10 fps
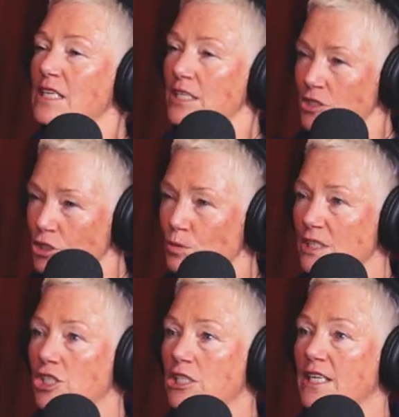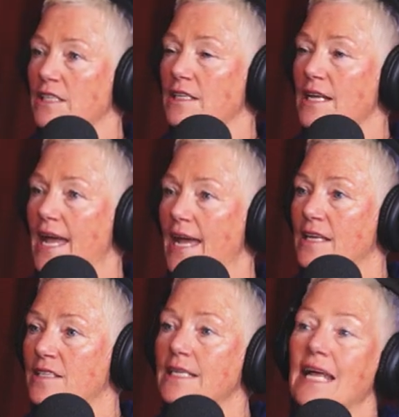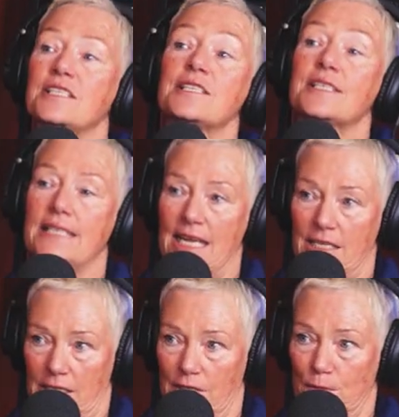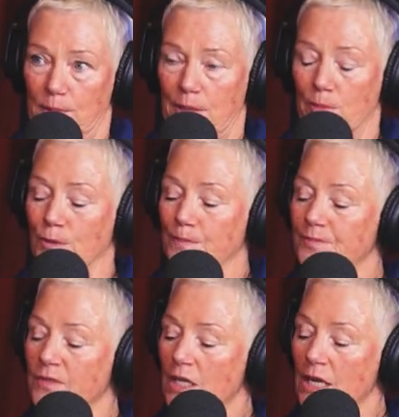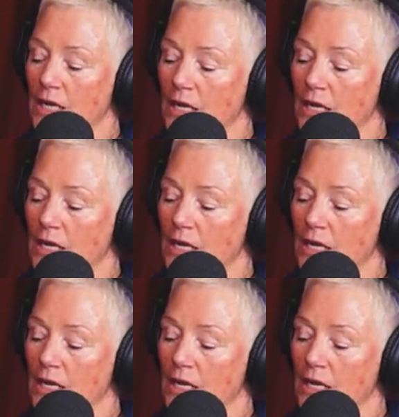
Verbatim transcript: yep. intuition yep. and an understanding of people. Mm-hmm.